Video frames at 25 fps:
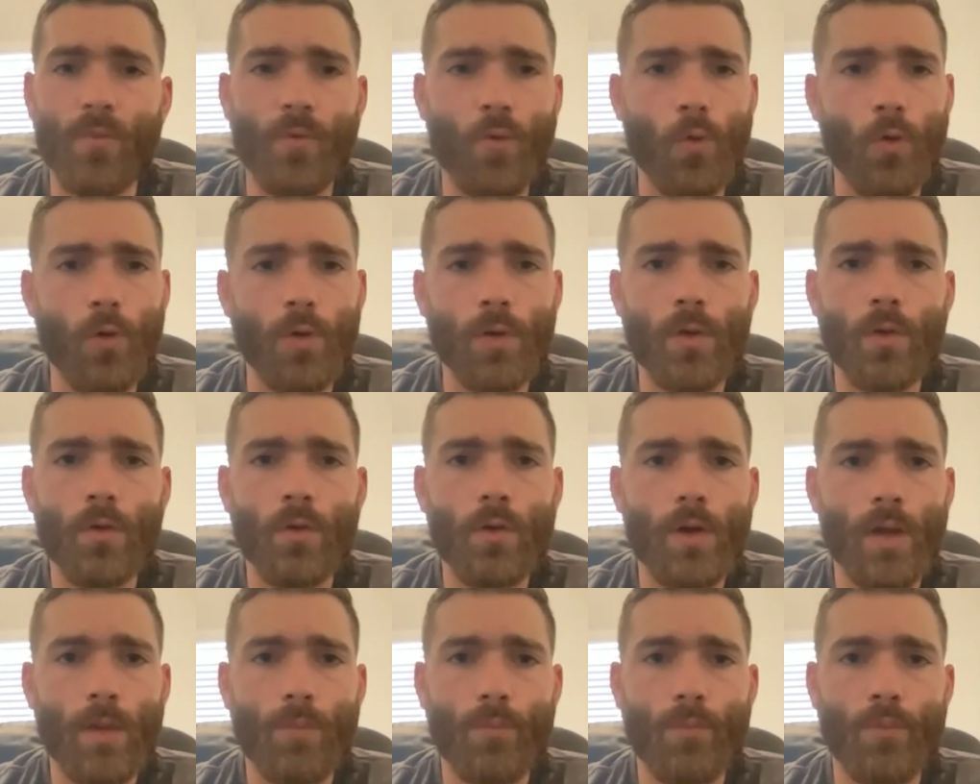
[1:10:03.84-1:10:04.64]
for you
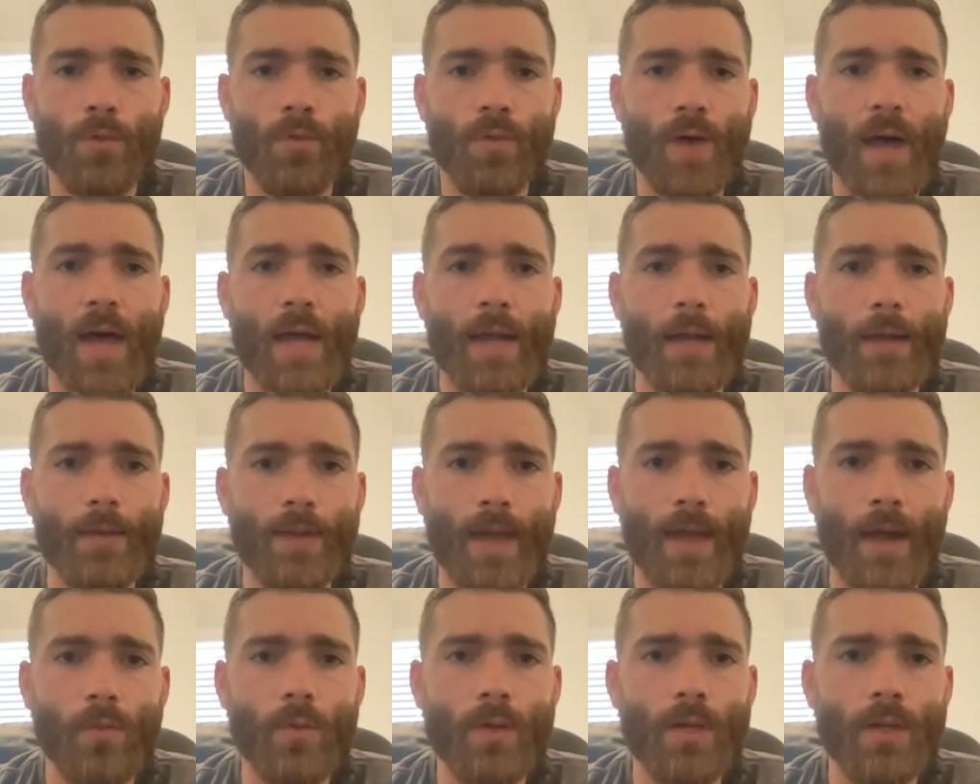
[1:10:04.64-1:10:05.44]
and provide it
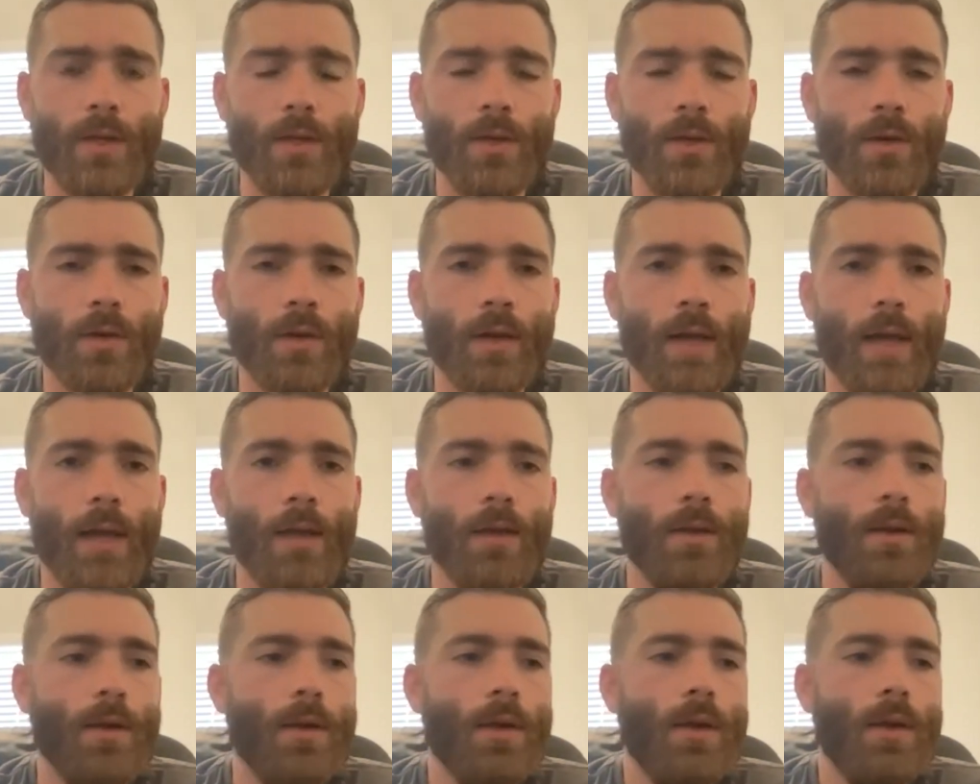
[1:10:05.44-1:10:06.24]
that week.
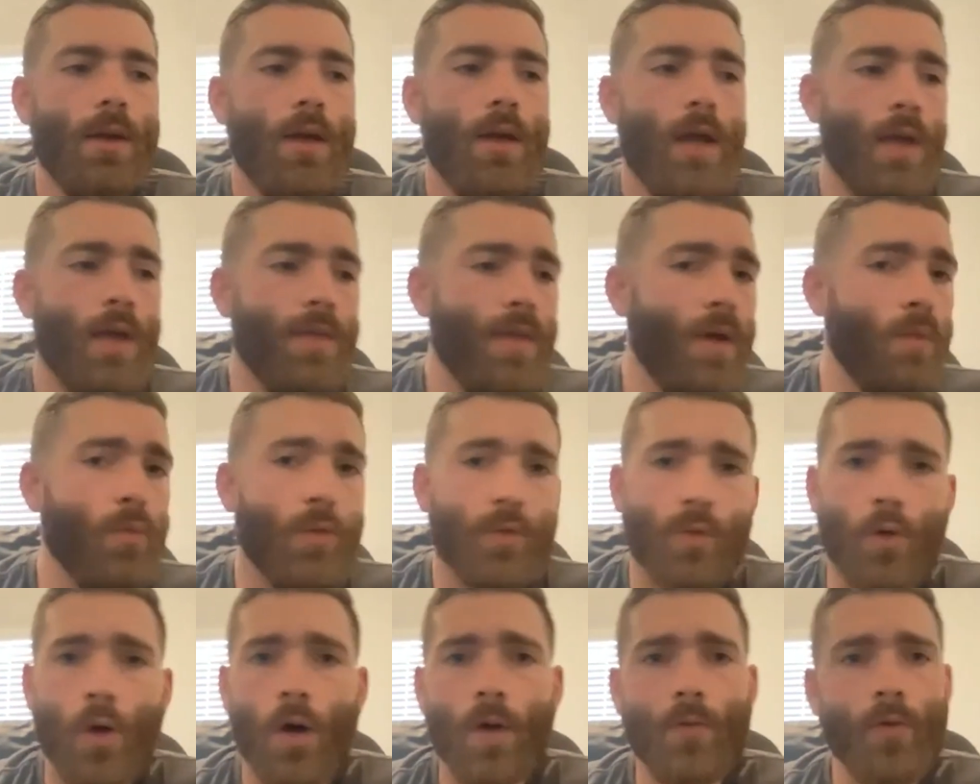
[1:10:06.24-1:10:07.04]
Okay. And then
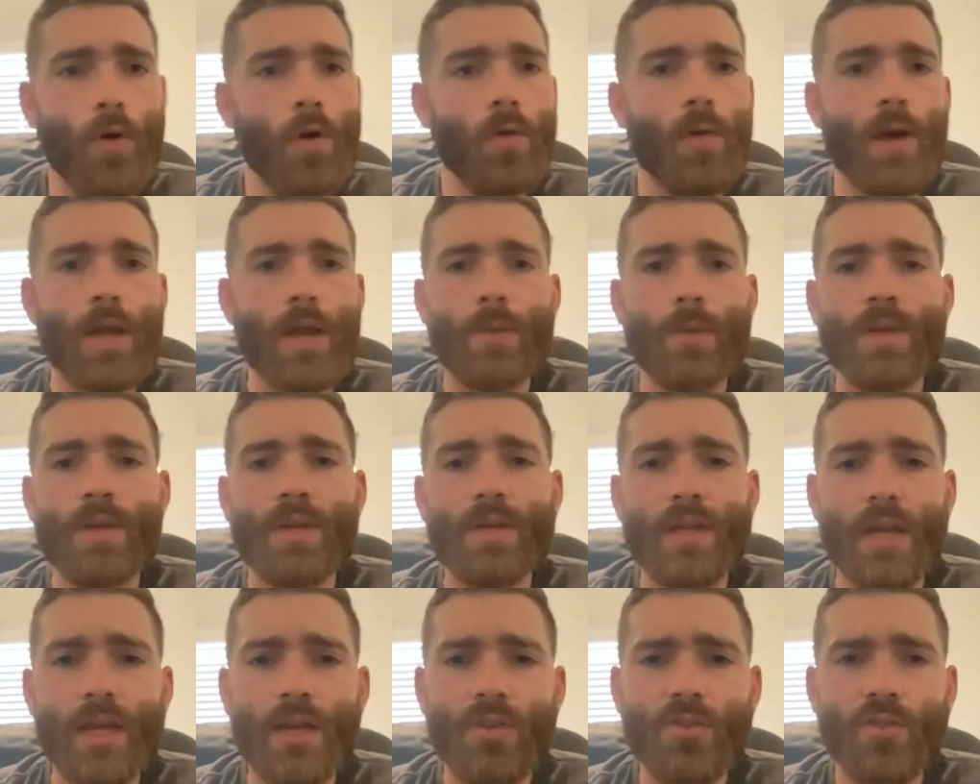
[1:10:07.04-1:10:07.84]
with all of our
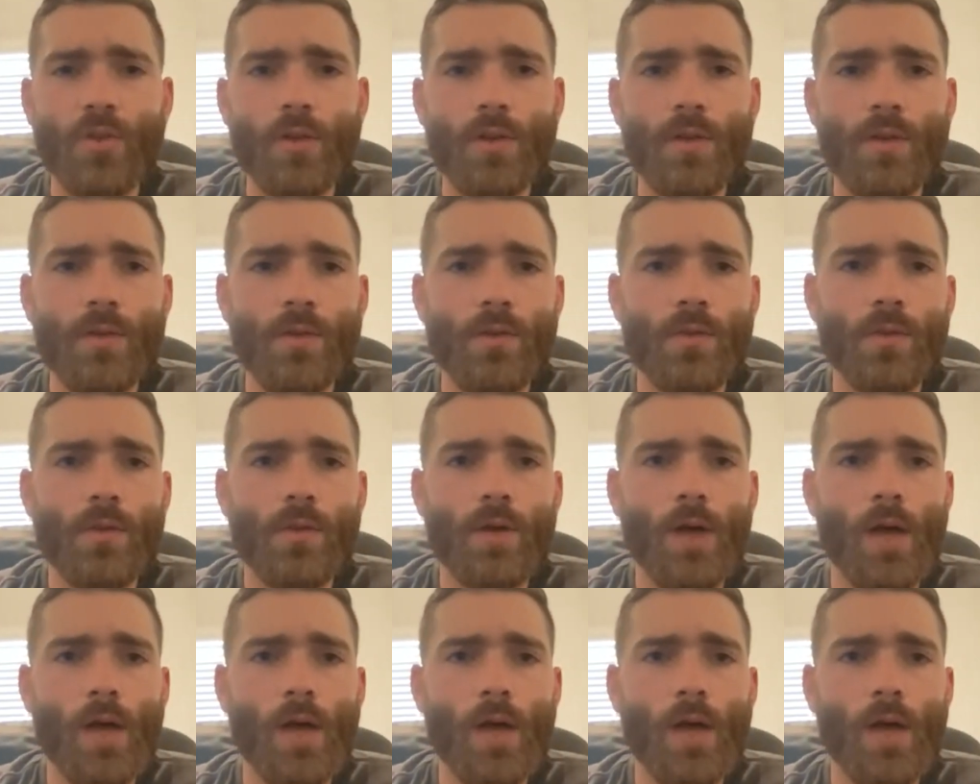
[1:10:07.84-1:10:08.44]
recommendations,